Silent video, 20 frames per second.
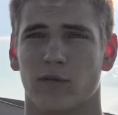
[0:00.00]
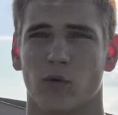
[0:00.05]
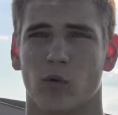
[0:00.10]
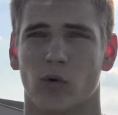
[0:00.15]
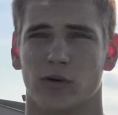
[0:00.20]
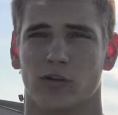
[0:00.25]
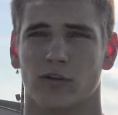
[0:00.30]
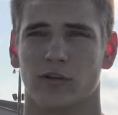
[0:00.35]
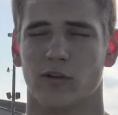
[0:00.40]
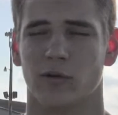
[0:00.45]

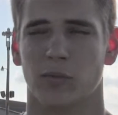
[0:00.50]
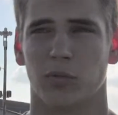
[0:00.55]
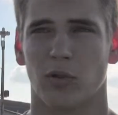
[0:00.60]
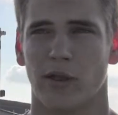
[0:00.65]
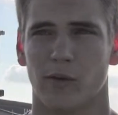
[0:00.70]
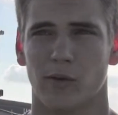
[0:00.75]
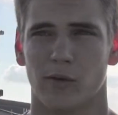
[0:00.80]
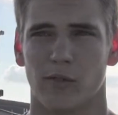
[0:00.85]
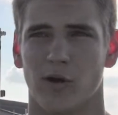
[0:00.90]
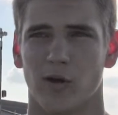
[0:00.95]
forward to
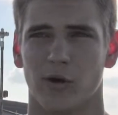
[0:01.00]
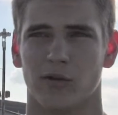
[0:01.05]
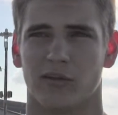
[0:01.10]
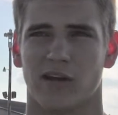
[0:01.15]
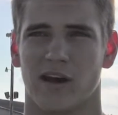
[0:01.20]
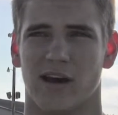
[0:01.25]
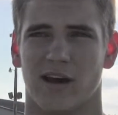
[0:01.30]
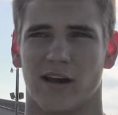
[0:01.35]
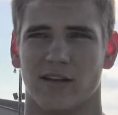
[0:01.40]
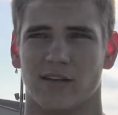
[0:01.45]
play with those
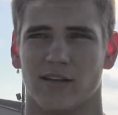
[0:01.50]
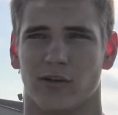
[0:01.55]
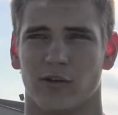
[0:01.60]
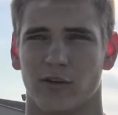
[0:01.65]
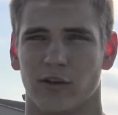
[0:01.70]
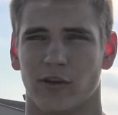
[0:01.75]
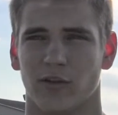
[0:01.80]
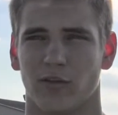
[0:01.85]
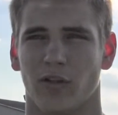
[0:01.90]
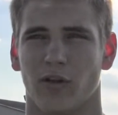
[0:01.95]
guys
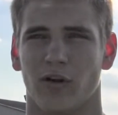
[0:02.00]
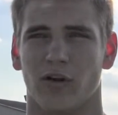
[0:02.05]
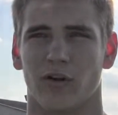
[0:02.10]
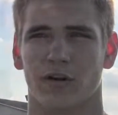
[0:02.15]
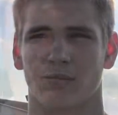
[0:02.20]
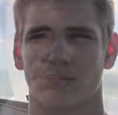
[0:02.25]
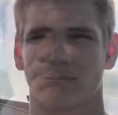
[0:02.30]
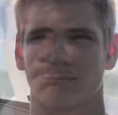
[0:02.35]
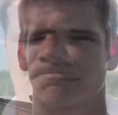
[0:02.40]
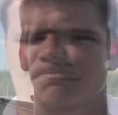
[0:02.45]
all year
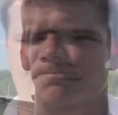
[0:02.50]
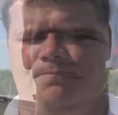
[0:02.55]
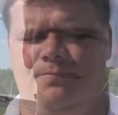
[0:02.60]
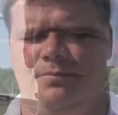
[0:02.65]
long.